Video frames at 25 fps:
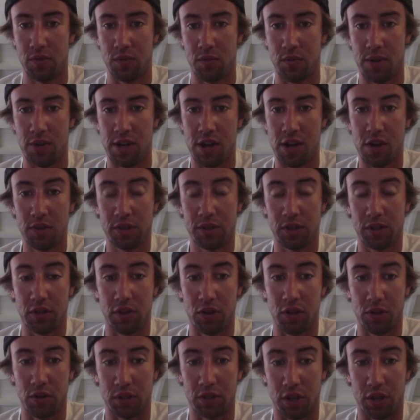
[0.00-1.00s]
We know it's a
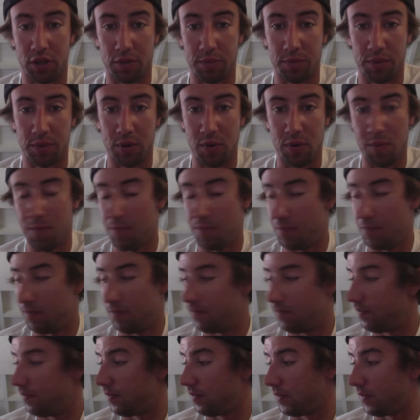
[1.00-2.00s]
close-hauled boat.
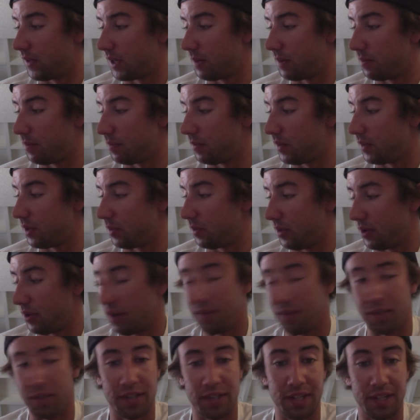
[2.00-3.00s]
We don't
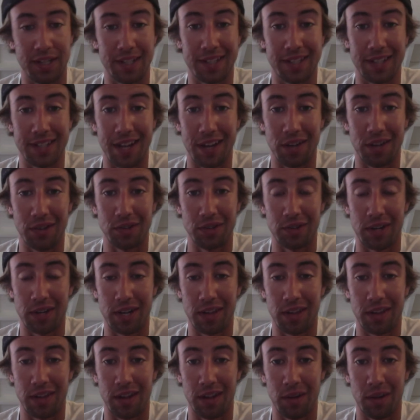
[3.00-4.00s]
have to see the sails or
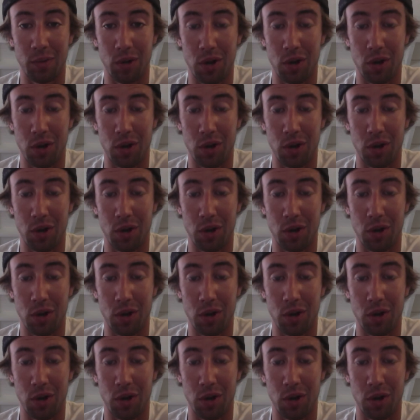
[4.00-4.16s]
anything.